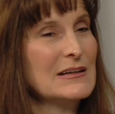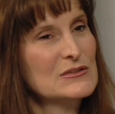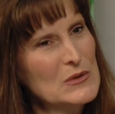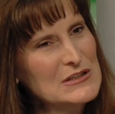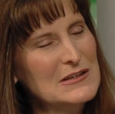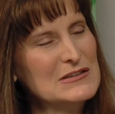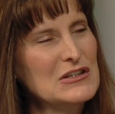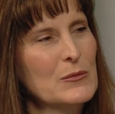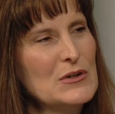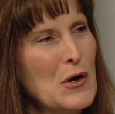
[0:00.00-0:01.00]
switched it this
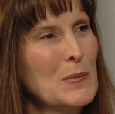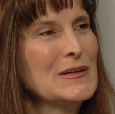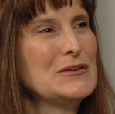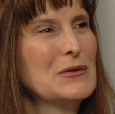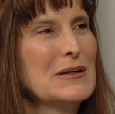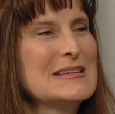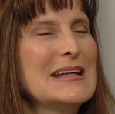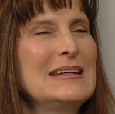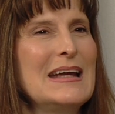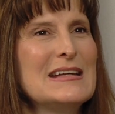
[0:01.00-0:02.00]
year. We normally do it on
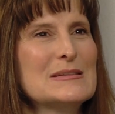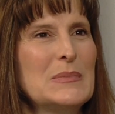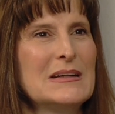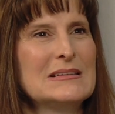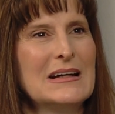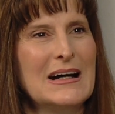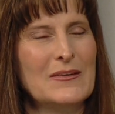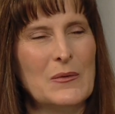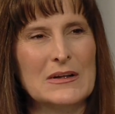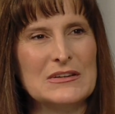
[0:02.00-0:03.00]
Sundays, but
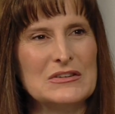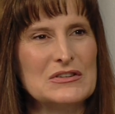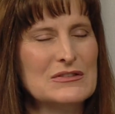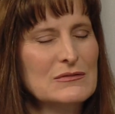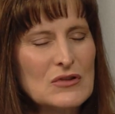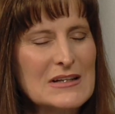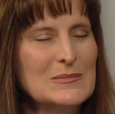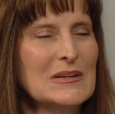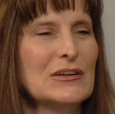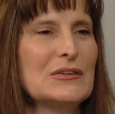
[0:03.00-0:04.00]
we wanted to just try
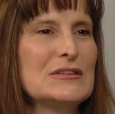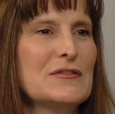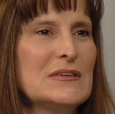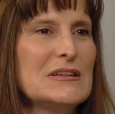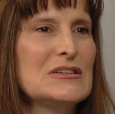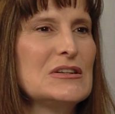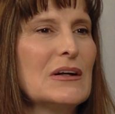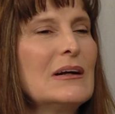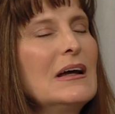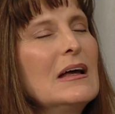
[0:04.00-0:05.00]
something a little different this
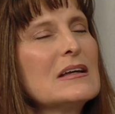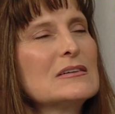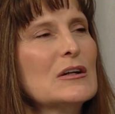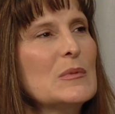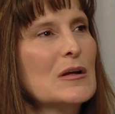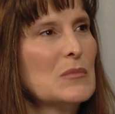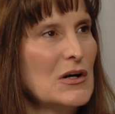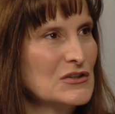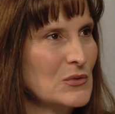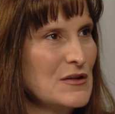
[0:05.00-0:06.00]
year. So it'll be on
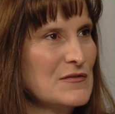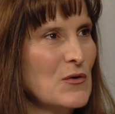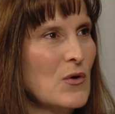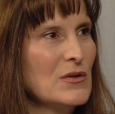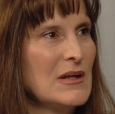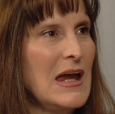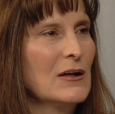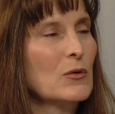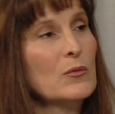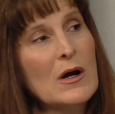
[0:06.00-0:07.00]
March 24th, and
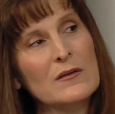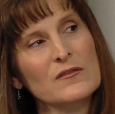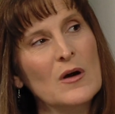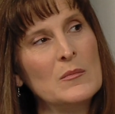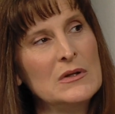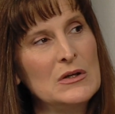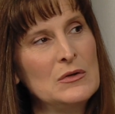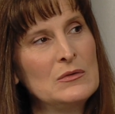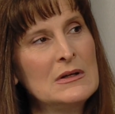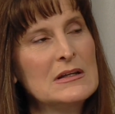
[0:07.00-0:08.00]
it will run from
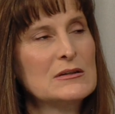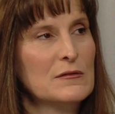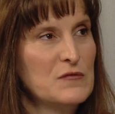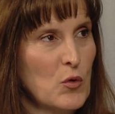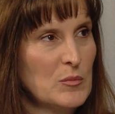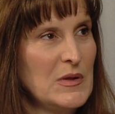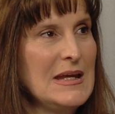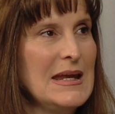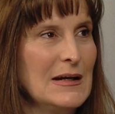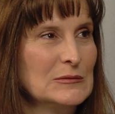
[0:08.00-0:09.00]
noon till 4
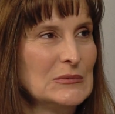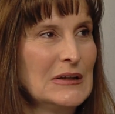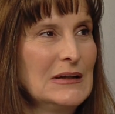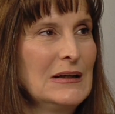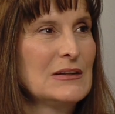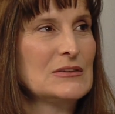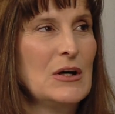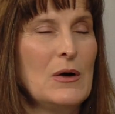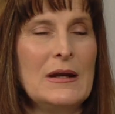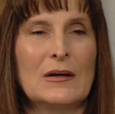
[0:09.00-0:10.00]
p.m.
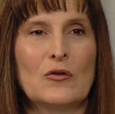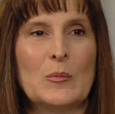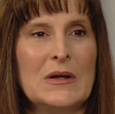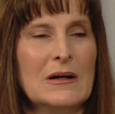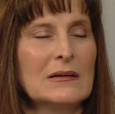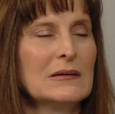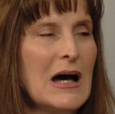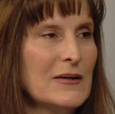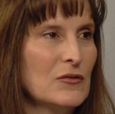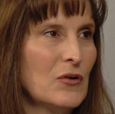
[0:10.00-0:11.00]
So, and then it will be a
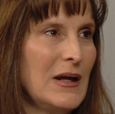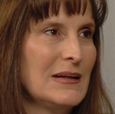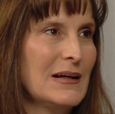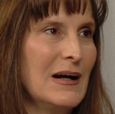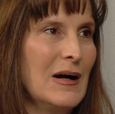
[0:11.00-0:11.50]
lot of great